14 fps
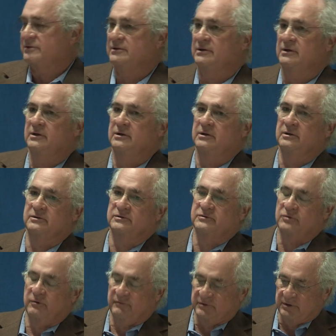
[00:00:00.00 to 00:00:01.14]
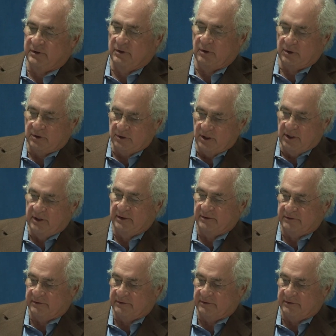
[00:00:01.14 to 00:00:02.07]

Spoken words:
in servicing our clients, and